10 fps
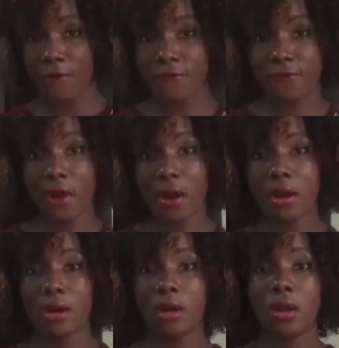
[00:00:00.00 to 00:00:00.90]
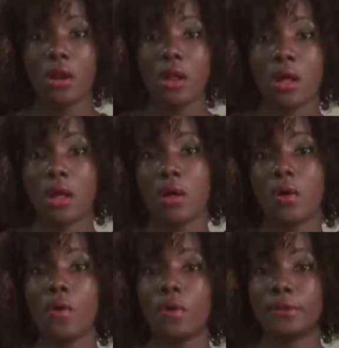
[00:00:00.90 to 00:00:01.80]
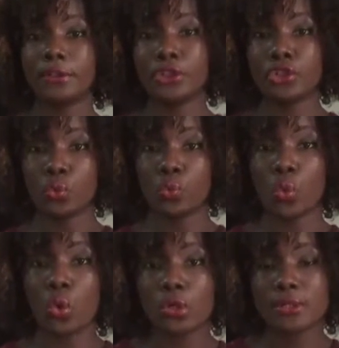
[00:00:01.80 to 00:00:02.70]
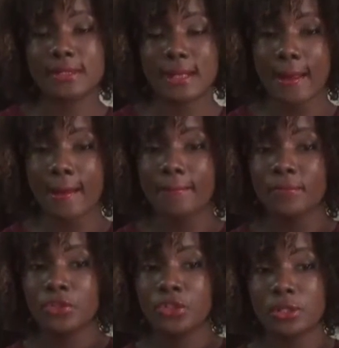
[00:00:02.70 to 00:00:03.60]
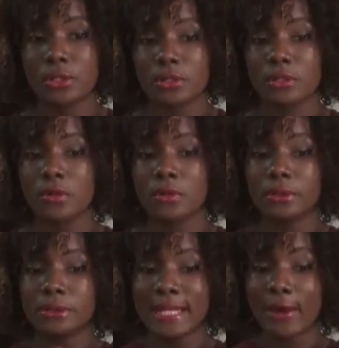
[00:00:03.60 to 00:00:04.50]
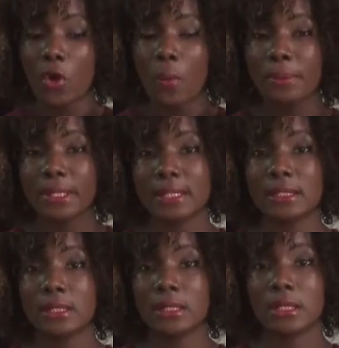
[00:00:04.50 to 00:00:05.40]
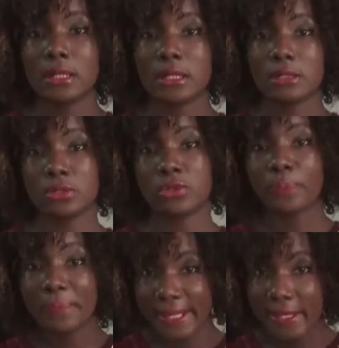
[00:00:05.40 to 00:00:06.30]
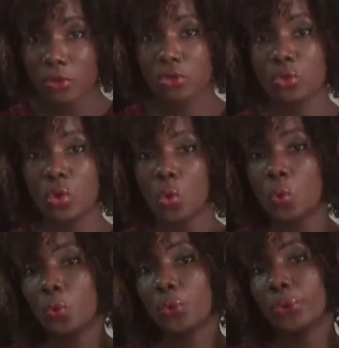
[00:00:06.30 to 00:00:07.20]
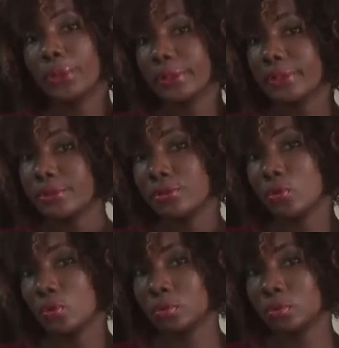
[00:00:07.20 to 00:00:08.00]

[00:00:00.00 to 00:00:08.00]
far you want the neck opening to be or to go. You know,